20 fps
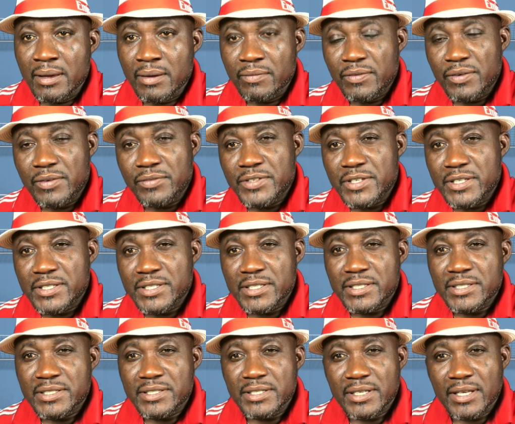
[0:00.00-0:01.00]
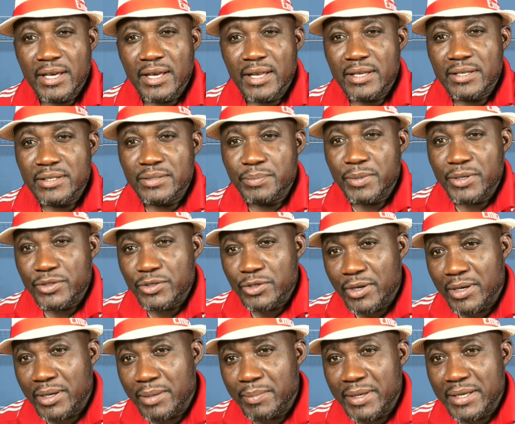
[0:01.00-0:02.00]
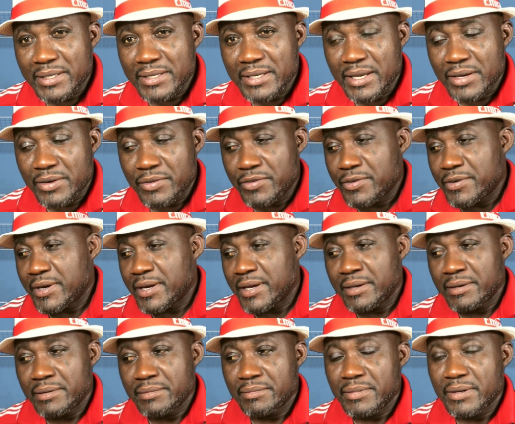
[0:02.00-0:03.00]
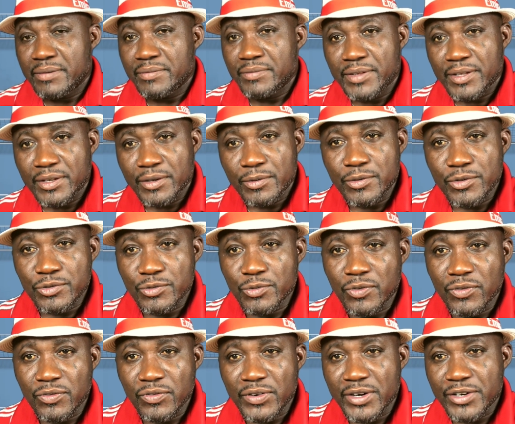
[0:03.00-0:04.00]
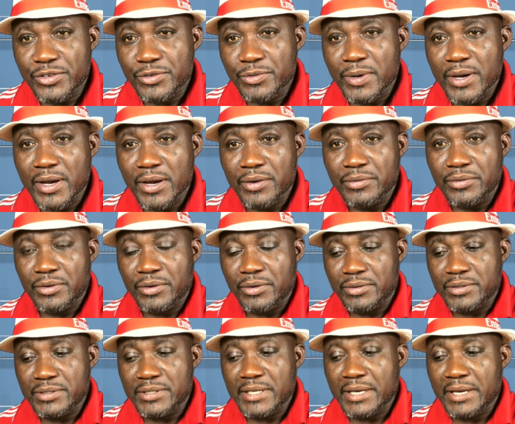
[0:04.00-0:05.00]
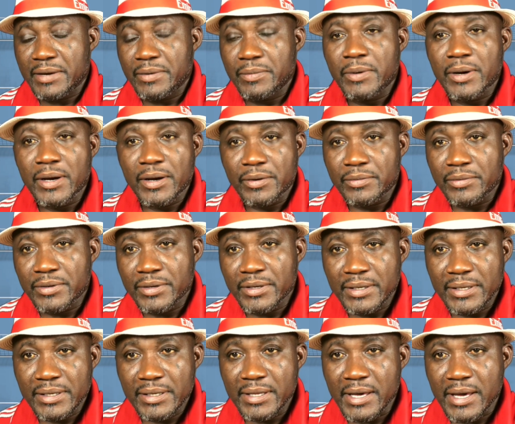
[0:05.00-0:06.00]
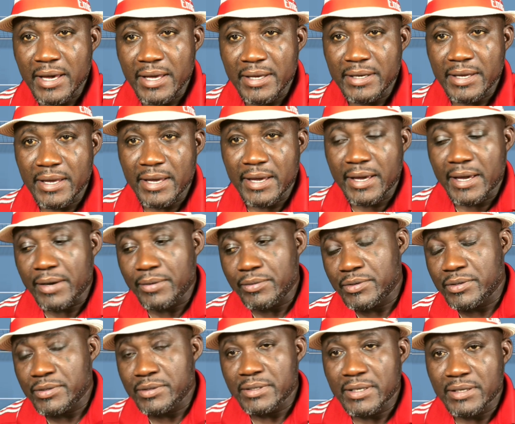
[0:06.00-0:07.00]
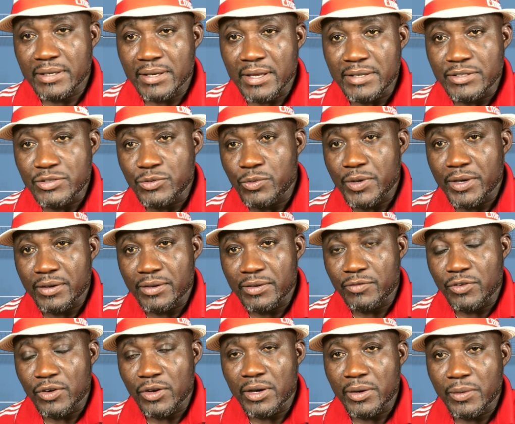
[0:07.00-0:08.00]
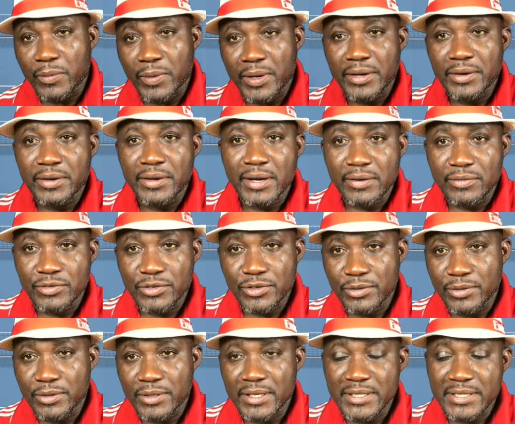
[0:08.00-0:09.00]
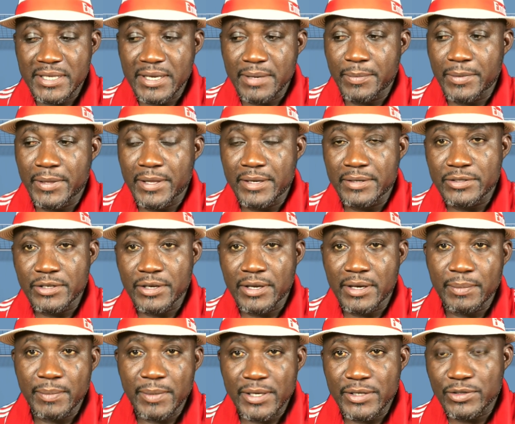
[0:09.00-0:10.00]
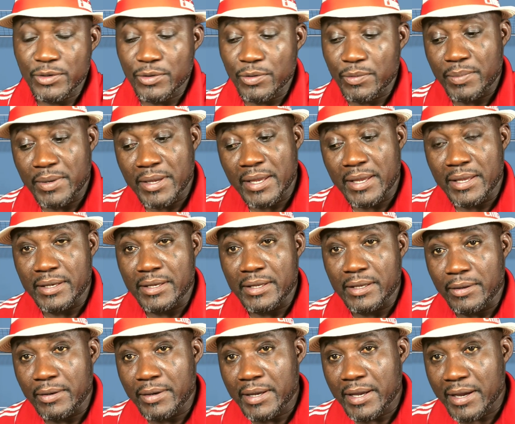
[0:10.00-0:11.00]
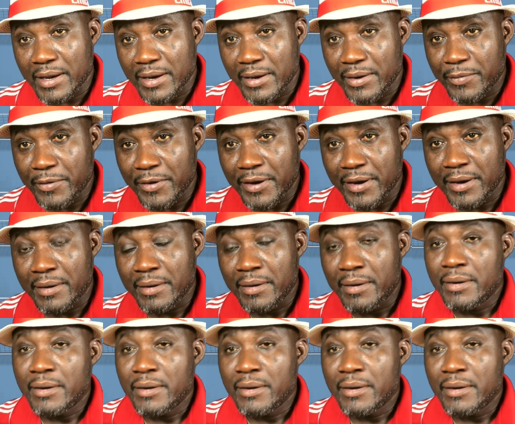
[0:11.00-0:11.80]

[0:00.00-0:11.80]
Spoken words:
$50–$60 per tournament entry. If they lose first round or second round, they are out. The next week, the following week, you have to do the same thing. Tournaments could be in the local area,